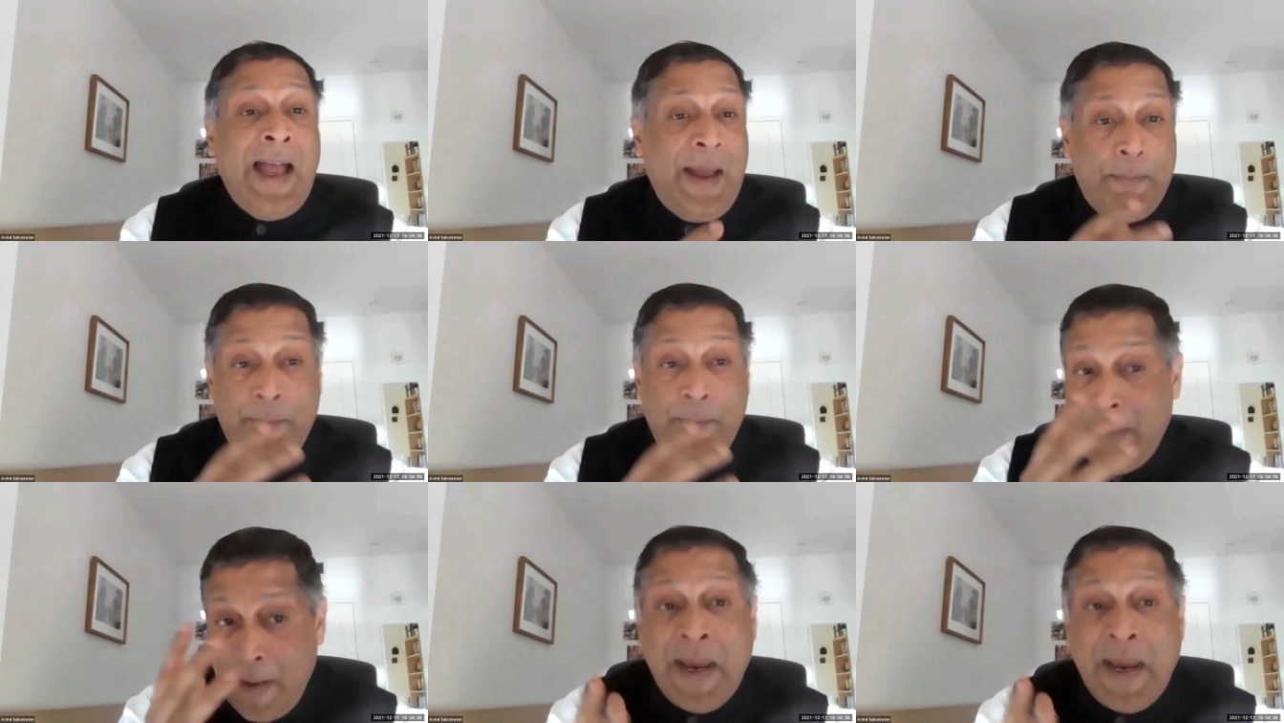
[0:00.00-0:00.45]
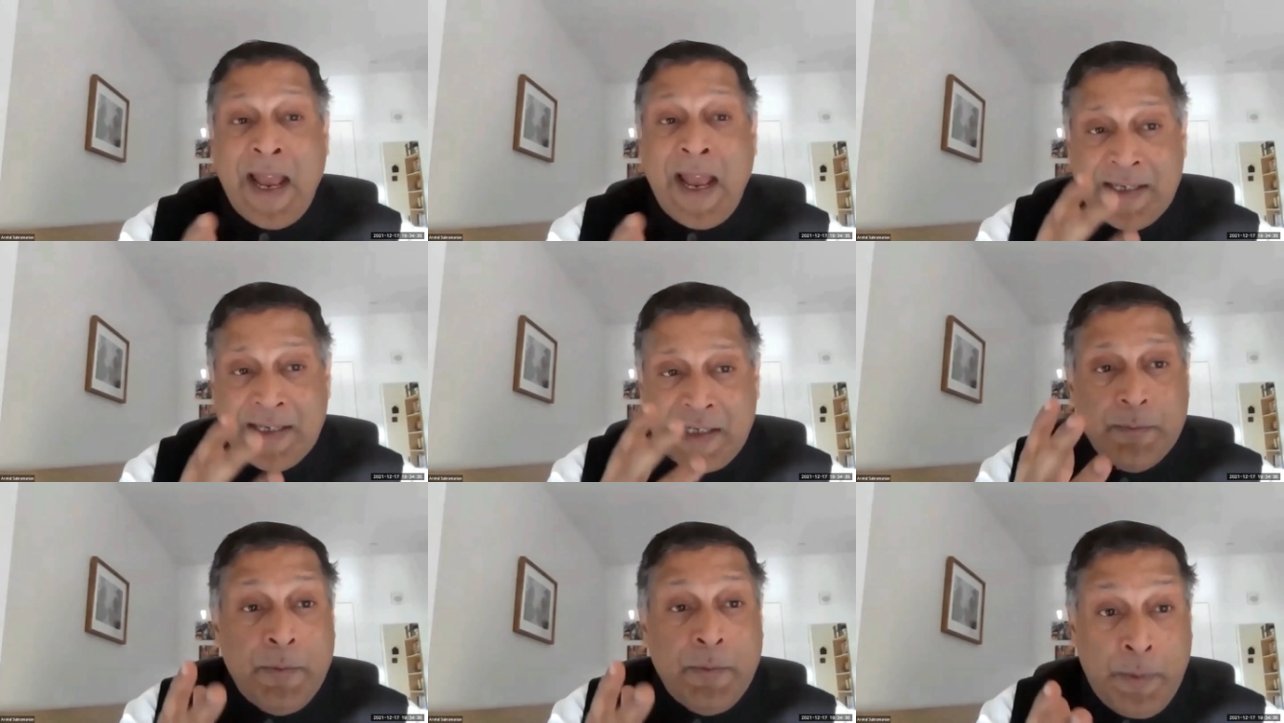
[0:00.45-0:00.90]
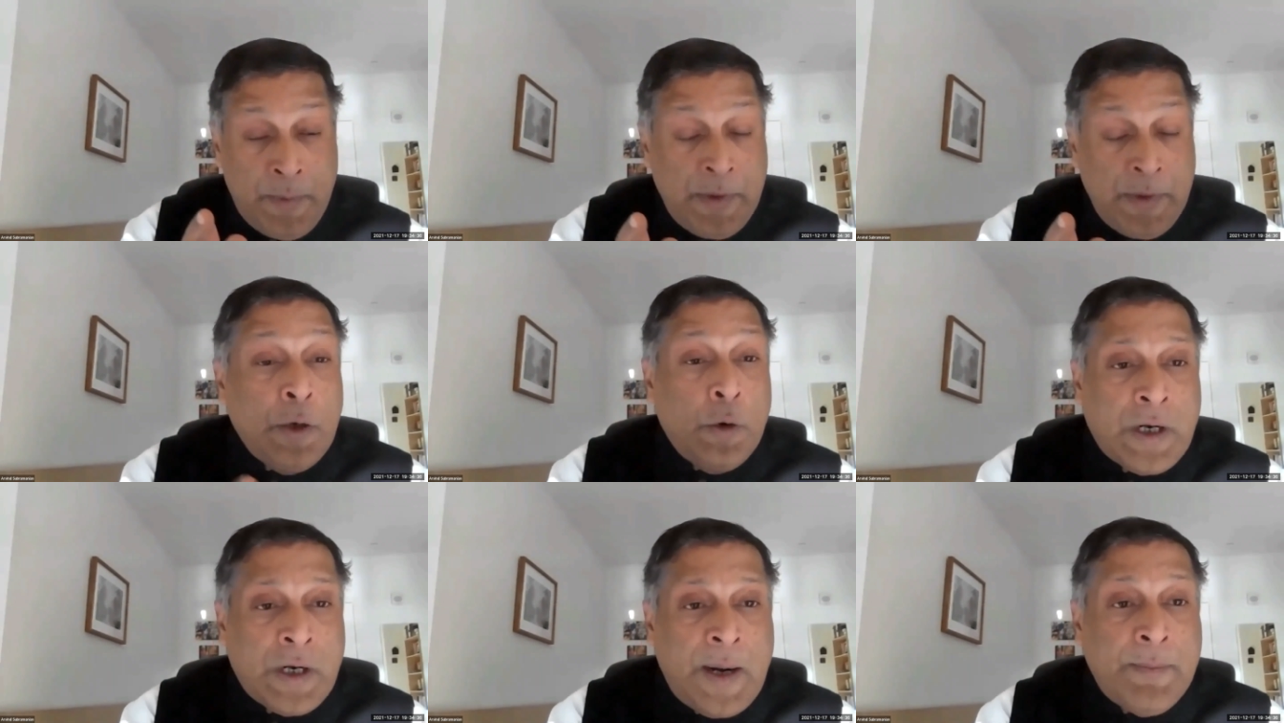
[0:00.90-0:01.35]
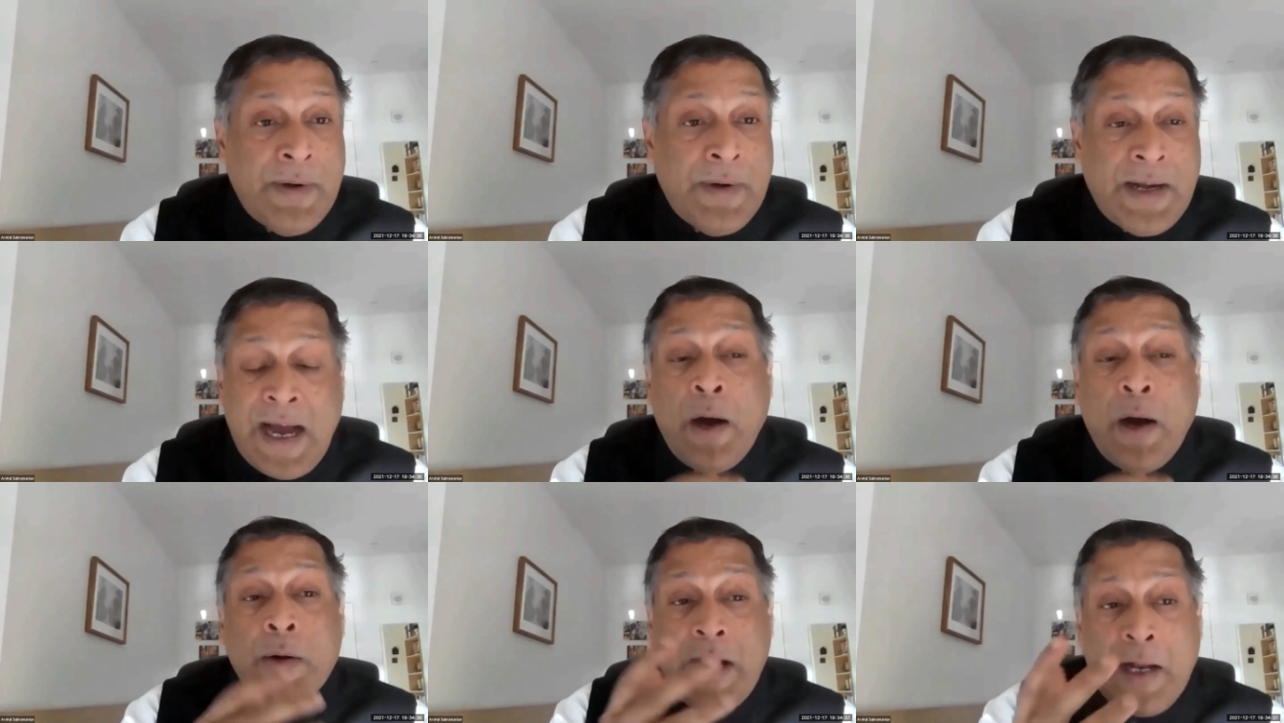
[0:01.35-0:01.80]
maybe has come
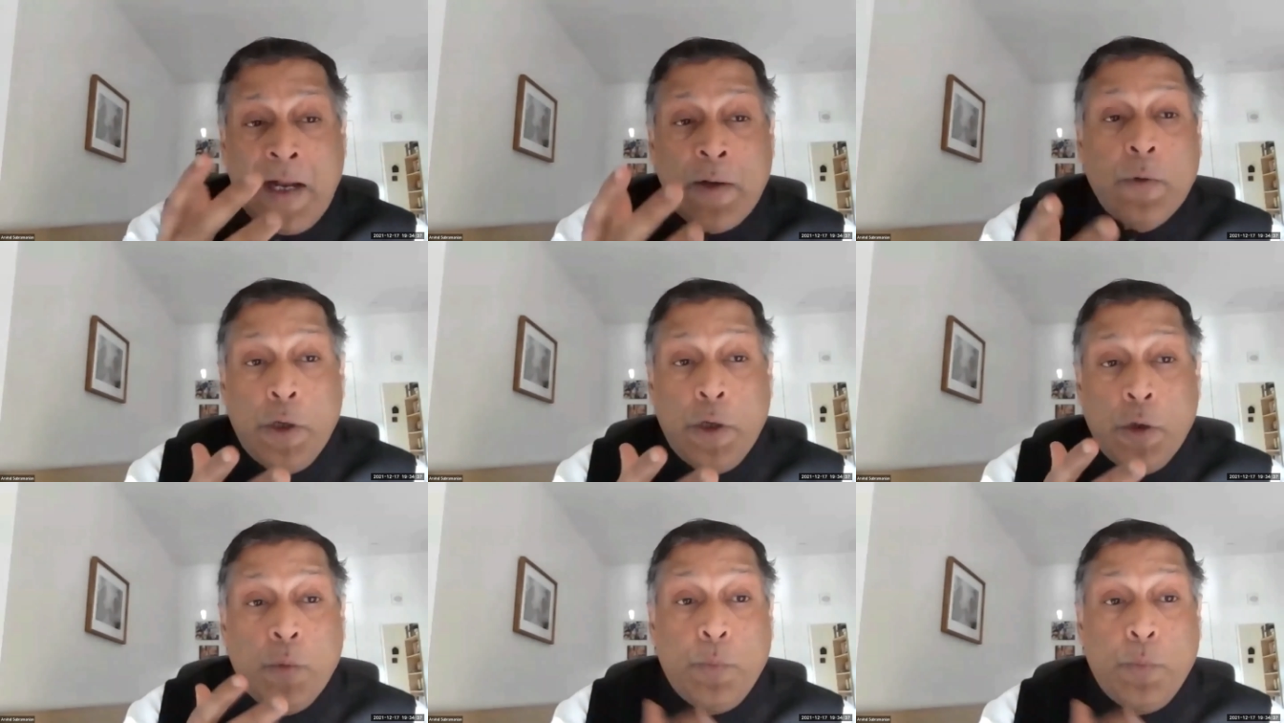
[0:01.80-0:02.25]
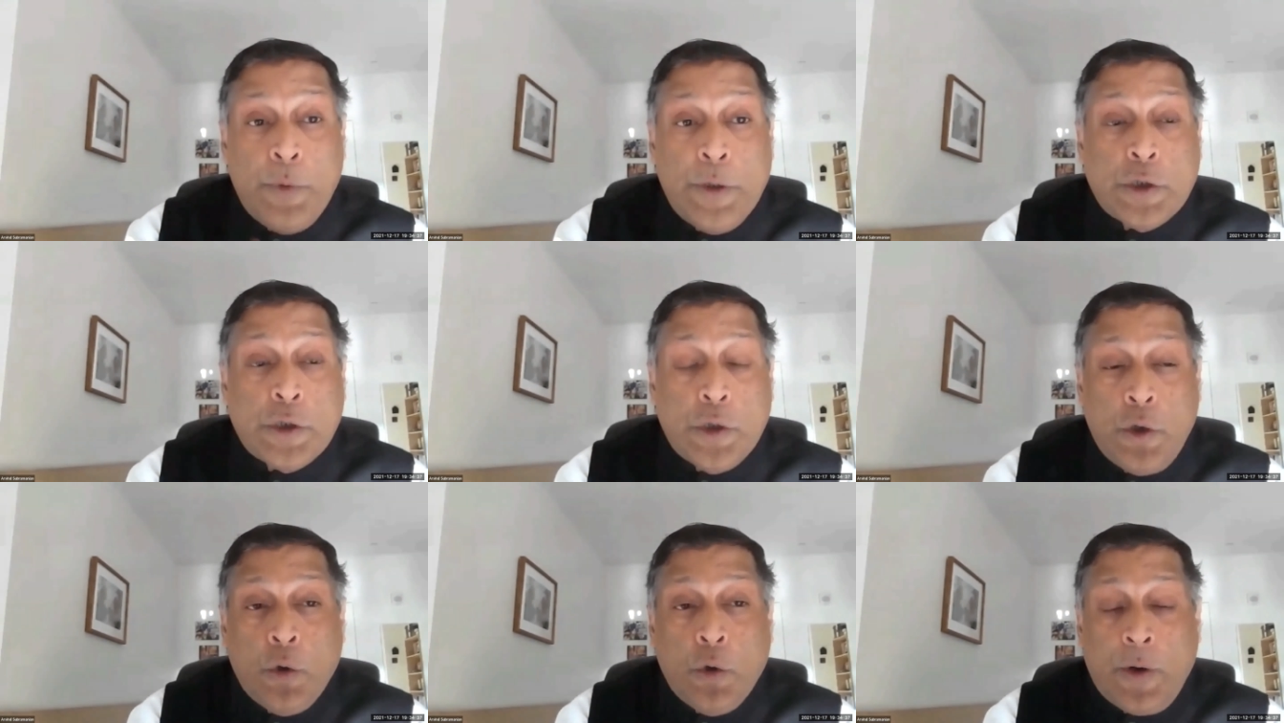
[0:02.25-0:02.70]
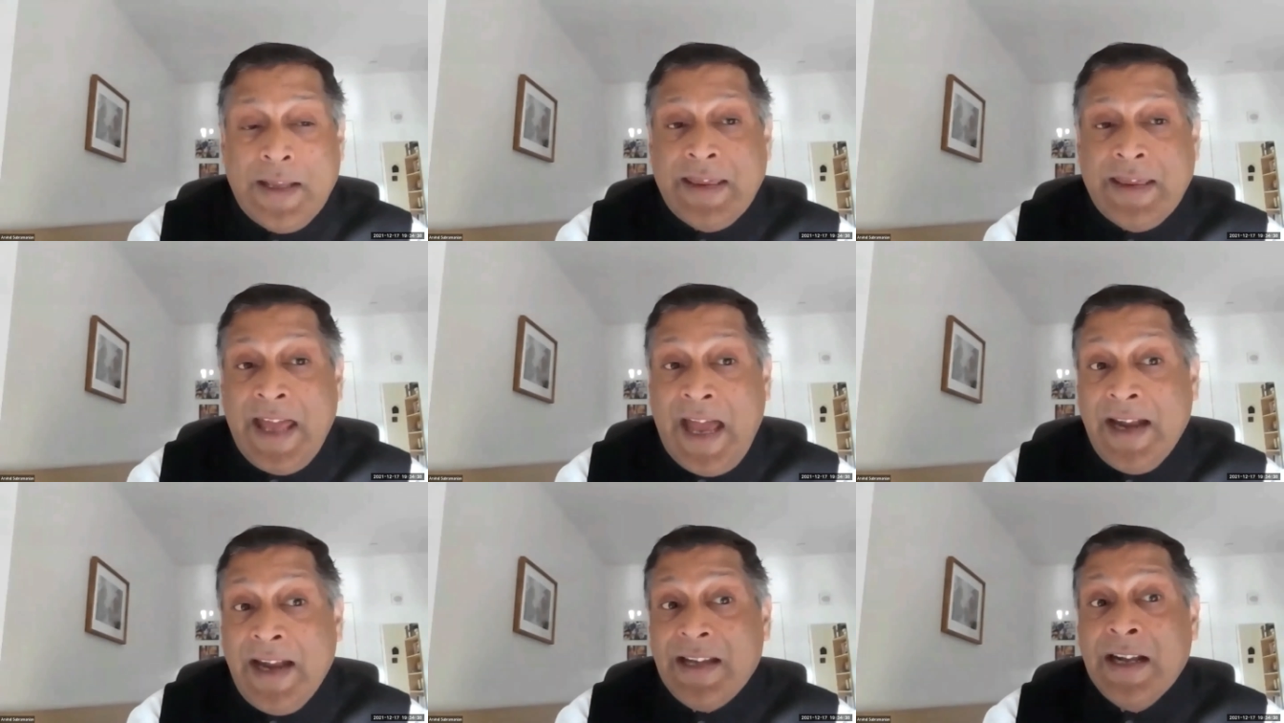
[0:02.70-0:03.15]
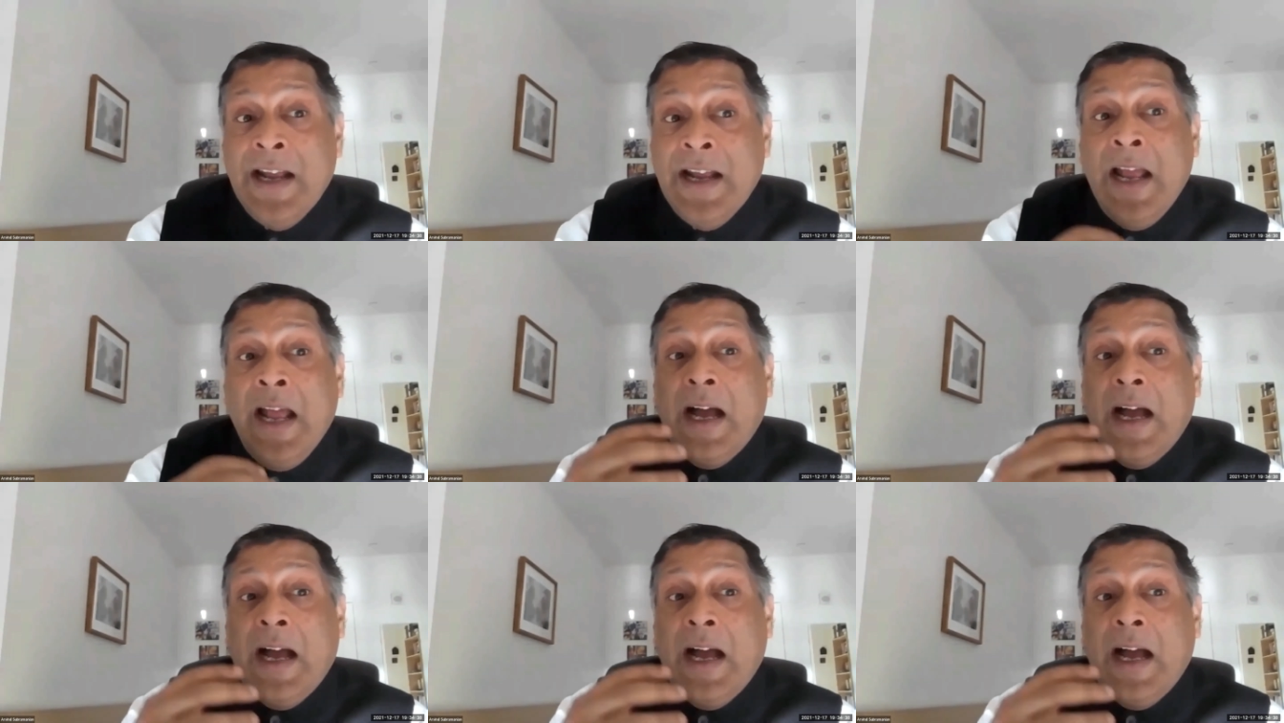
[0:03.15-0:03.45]
down, and we should look at that.